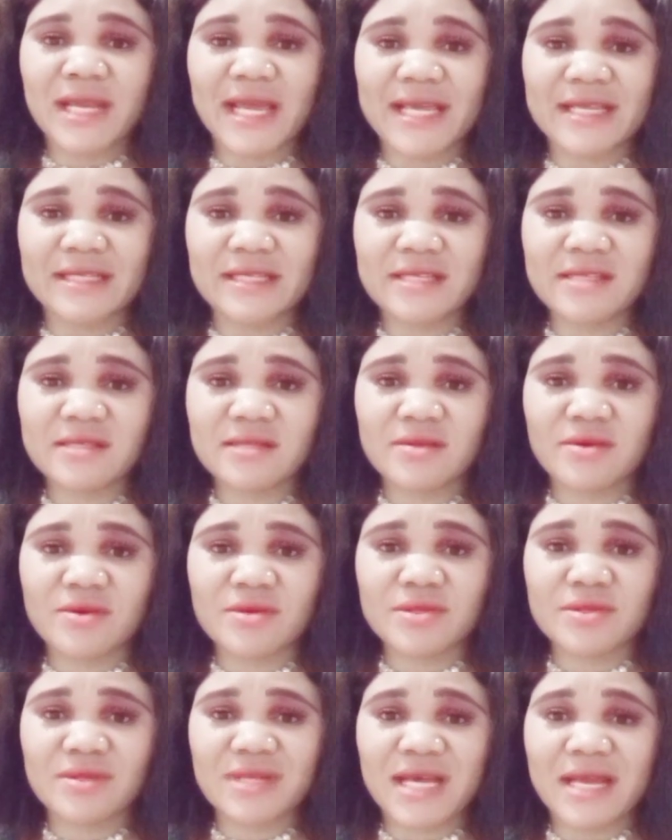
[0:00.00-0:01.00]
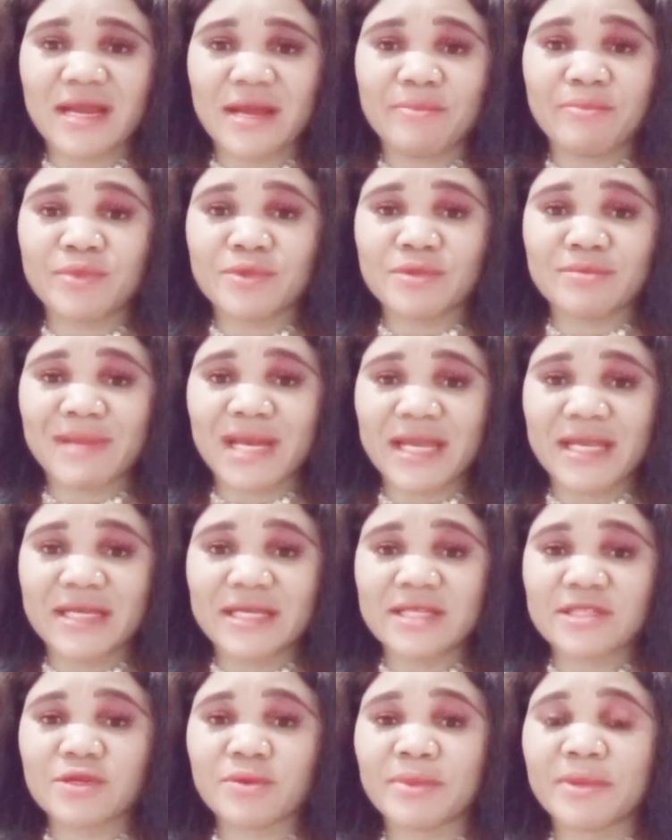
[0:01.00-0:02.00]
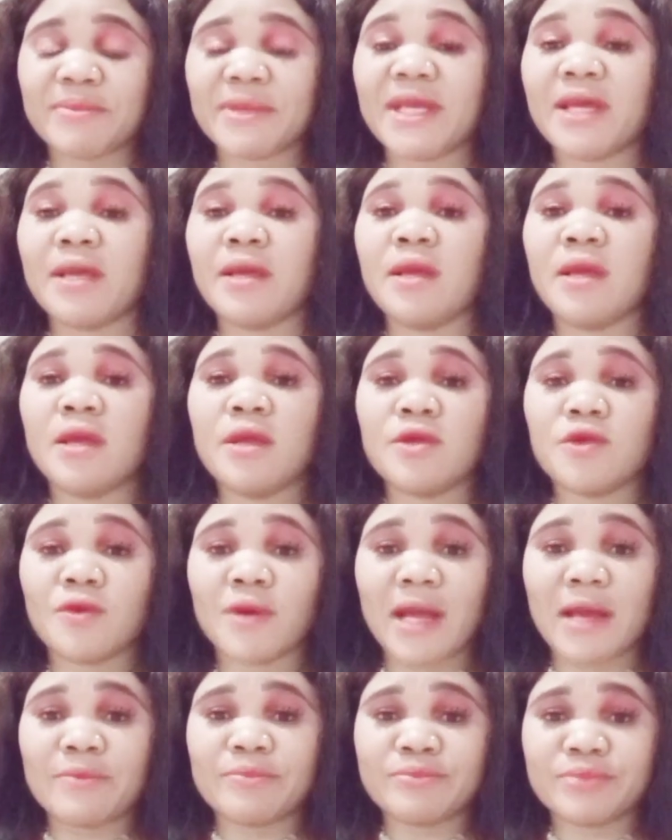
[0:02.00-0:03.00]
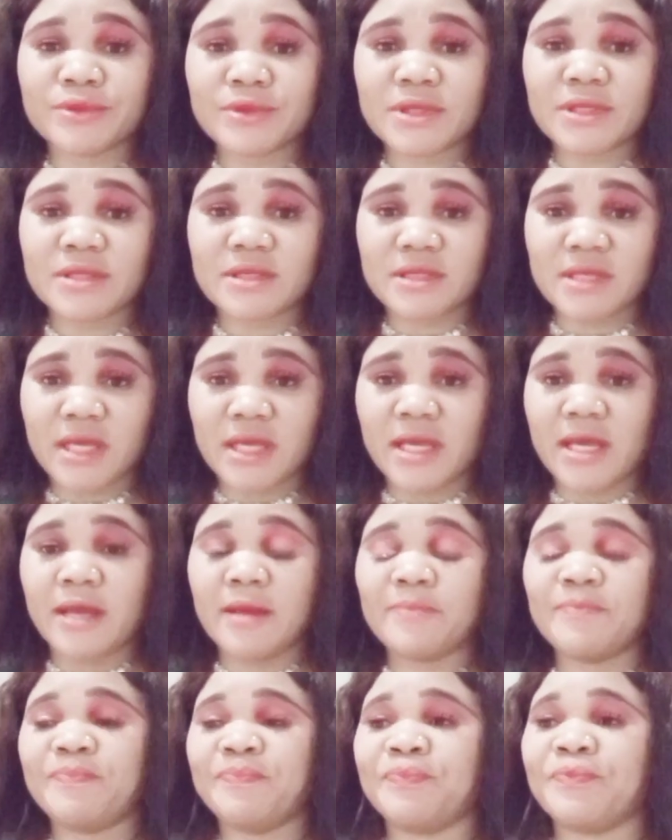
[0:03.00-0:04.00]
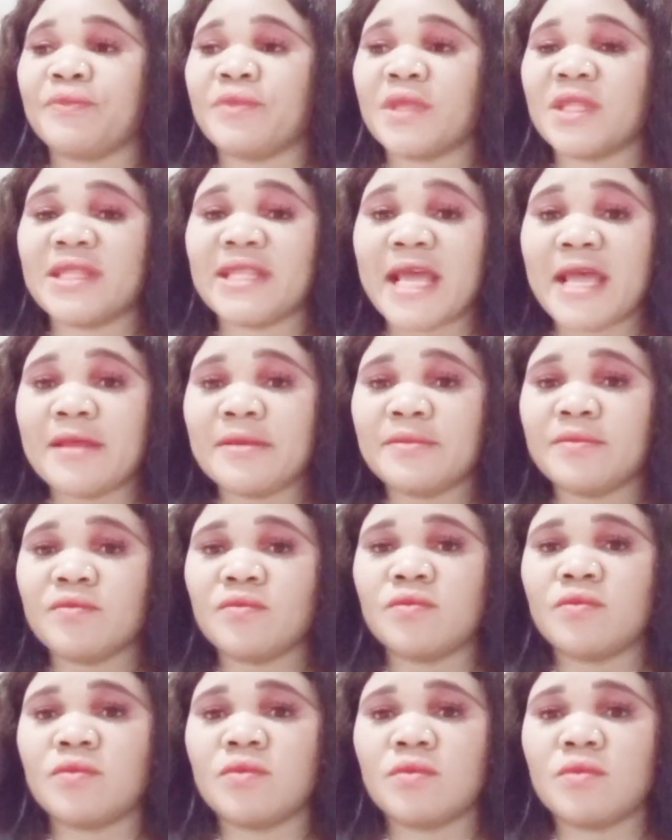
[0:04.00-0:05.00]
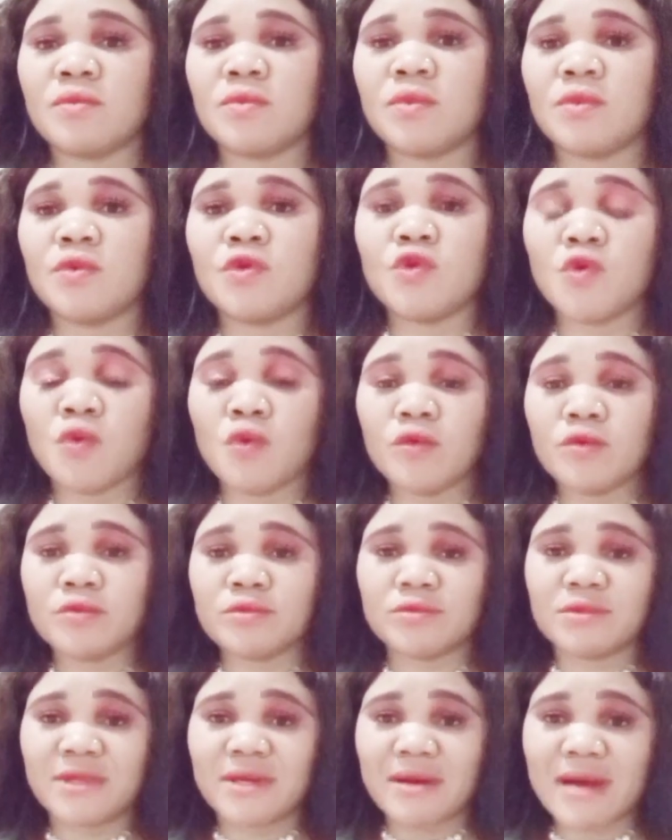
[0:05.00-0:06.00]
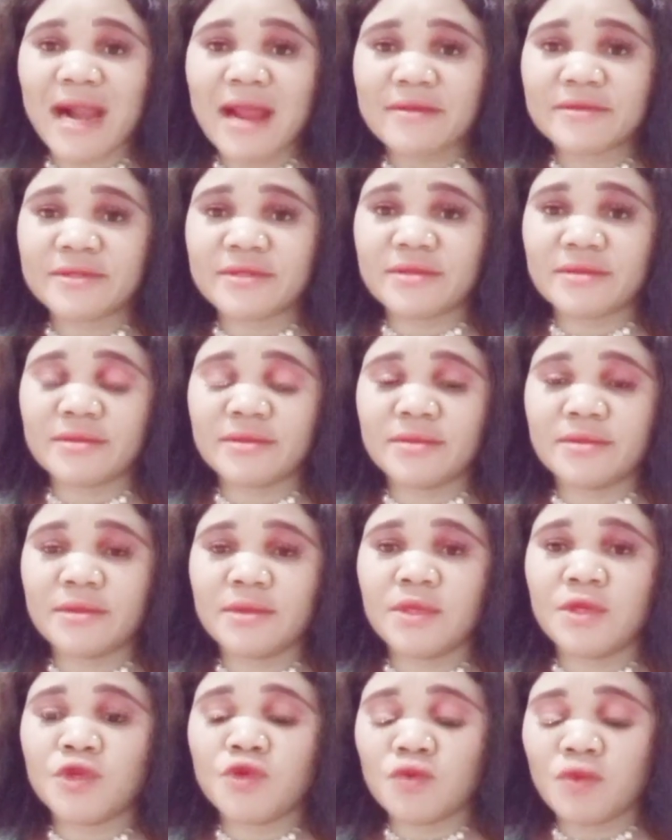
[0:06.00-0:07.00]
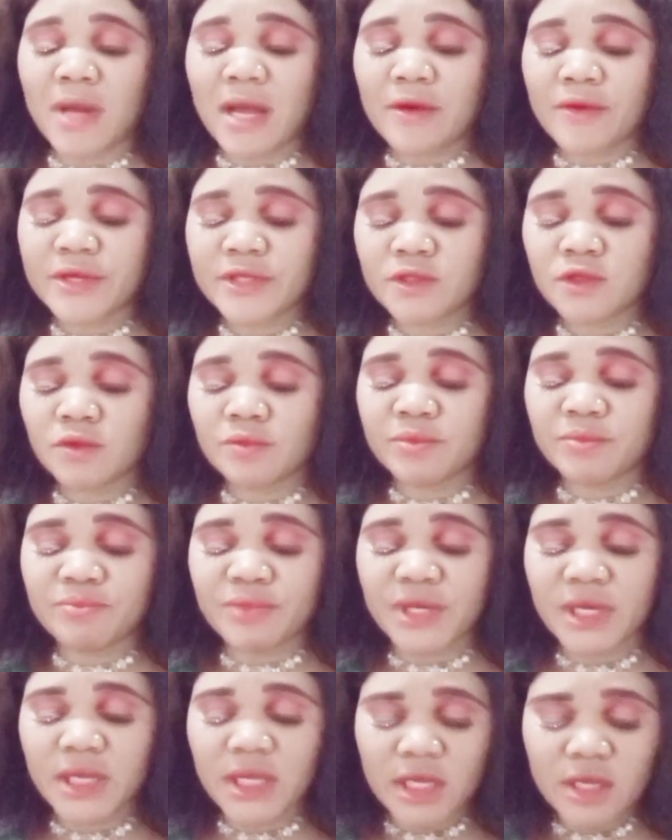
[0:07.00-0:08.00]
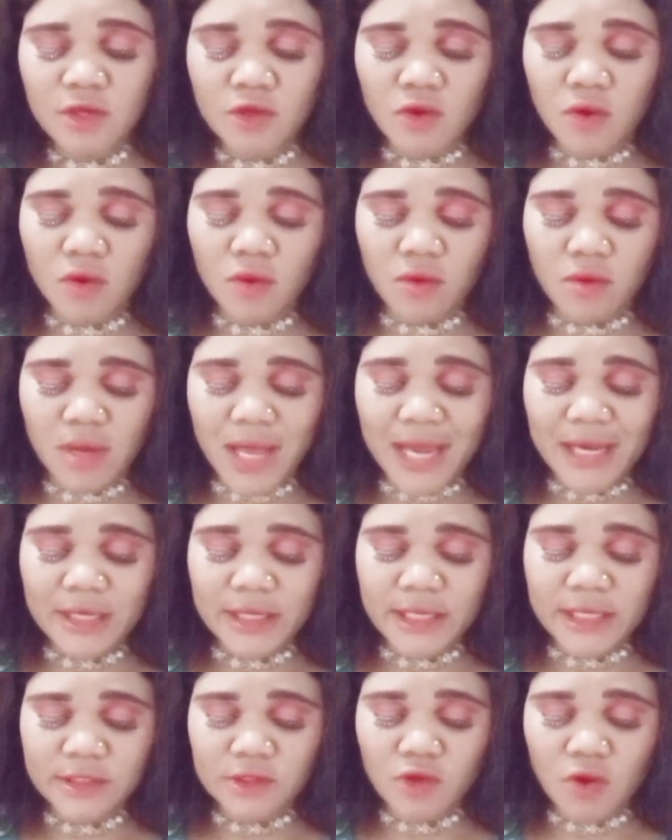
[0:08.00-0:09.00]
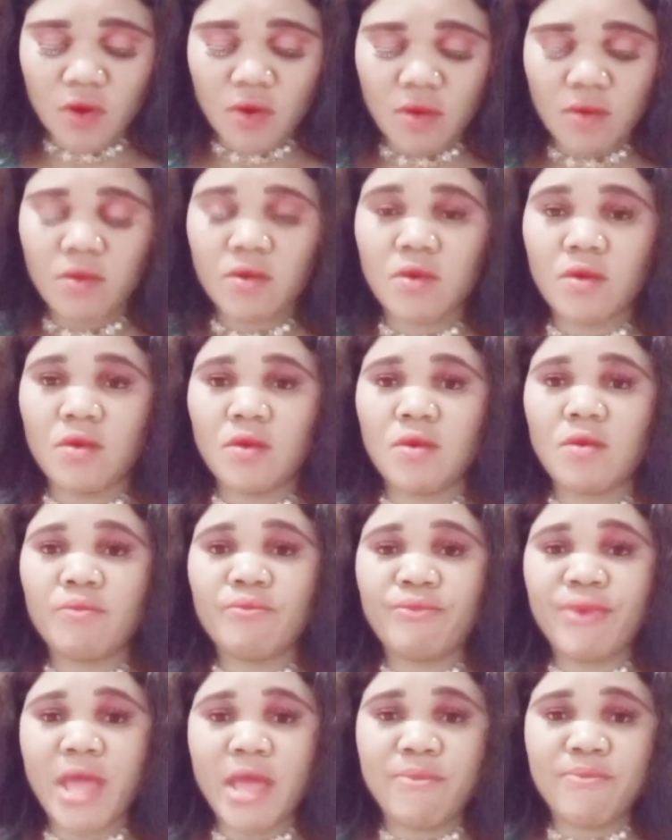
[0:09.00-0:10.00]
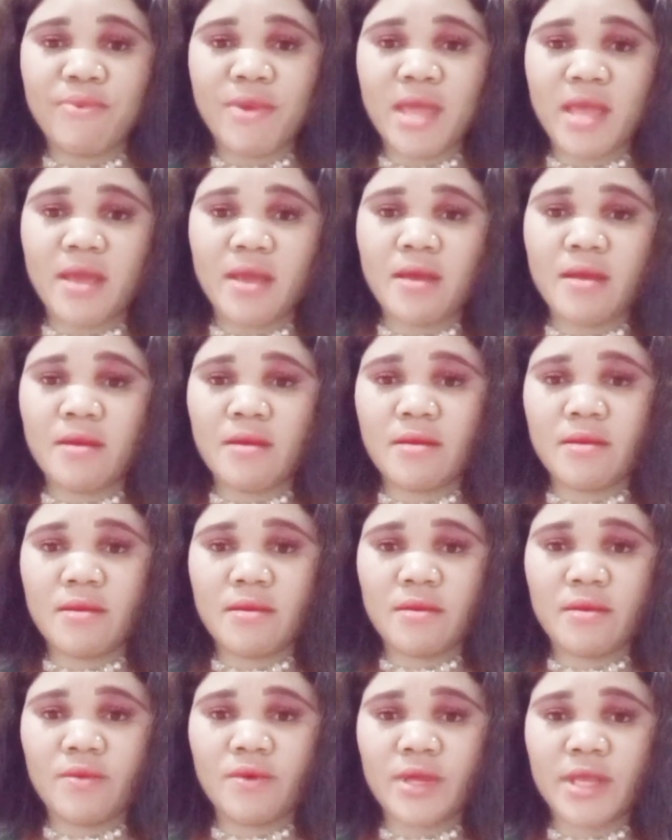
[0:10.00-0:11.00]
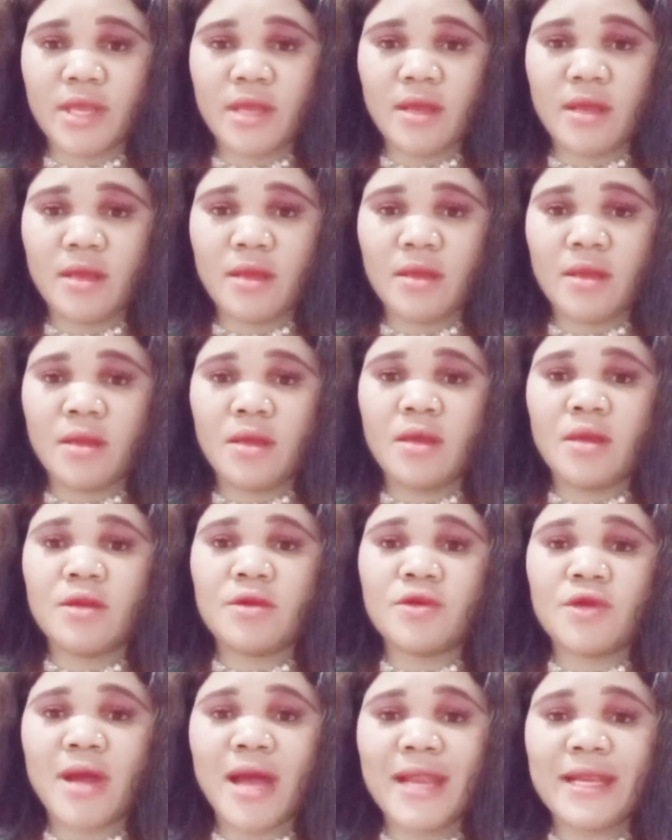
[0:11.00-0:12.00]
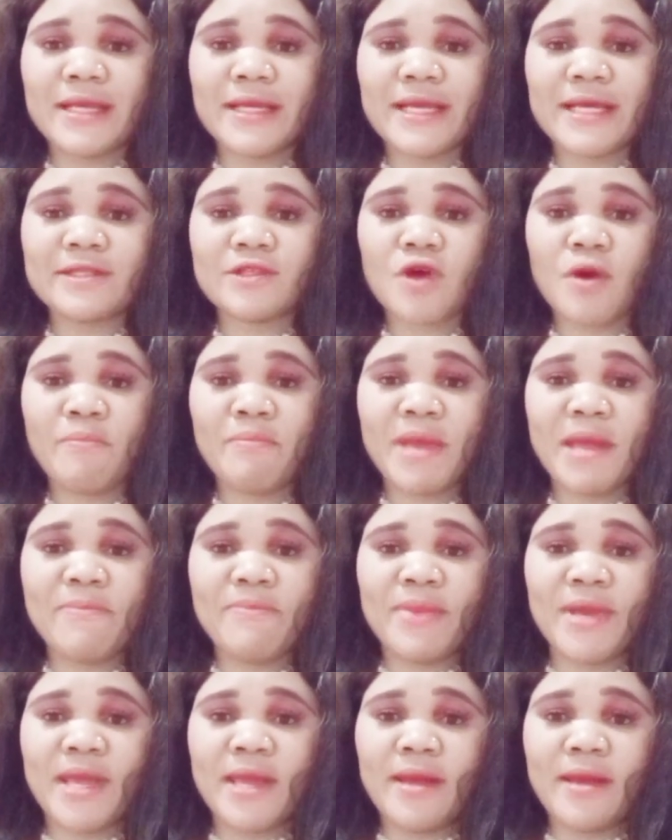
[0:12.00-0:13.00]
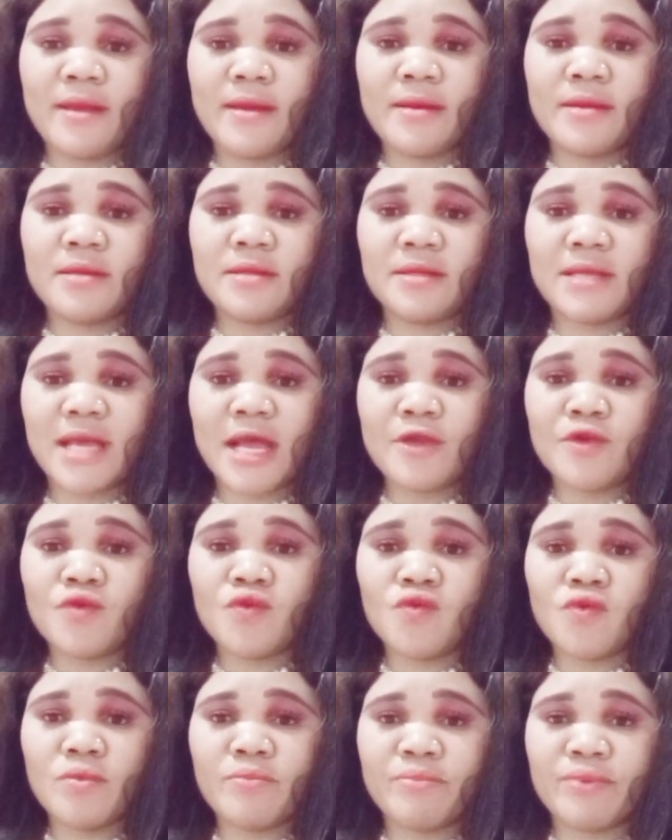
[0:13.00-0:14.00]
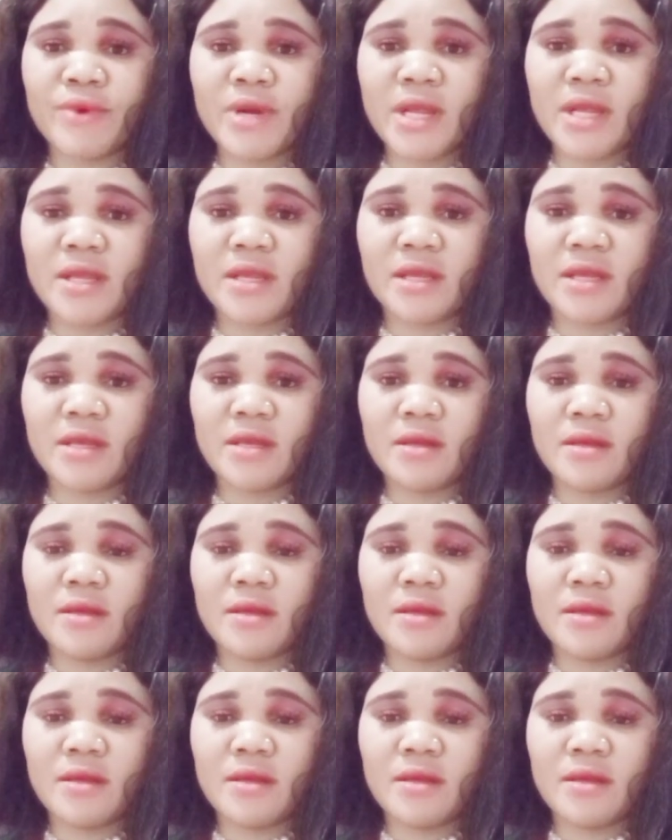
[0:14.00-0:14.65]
like this also that I put my alligator pepper, you can put it here. Then you grind. You are going to bring in your alligator pepper, okay? Your alligator pepper that you will bring,